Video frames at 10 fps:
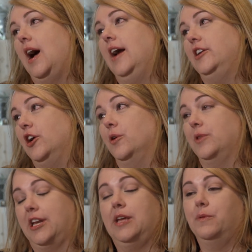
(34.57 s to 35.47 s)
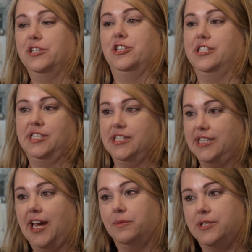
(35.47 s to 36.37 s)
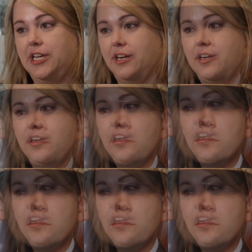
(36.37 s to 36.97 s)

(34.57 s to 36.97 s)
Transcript: I know that he wishes his dad was here.